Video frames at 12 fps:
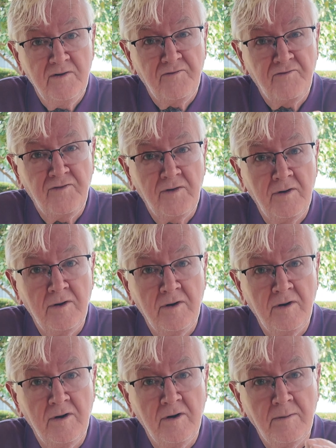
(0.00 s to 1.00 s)

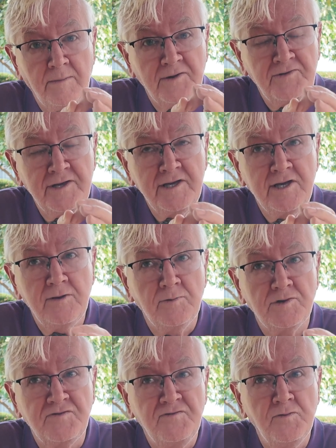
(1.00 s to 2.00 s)
from, I think it
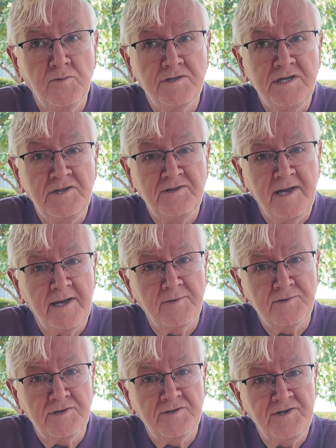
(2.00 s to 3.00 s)
was
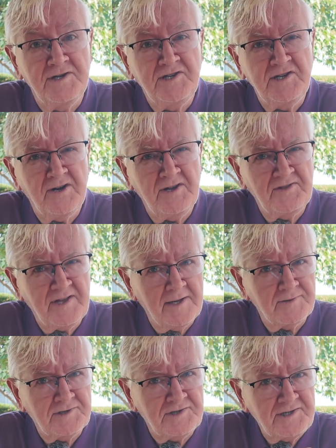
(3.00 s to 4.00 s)
40,000,
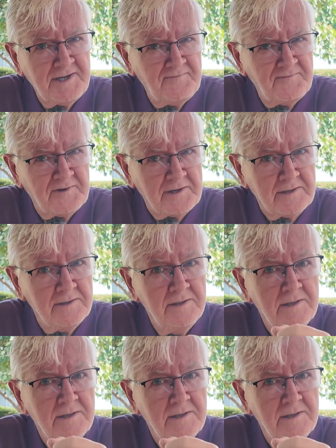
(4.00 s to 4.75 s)
39,000 something,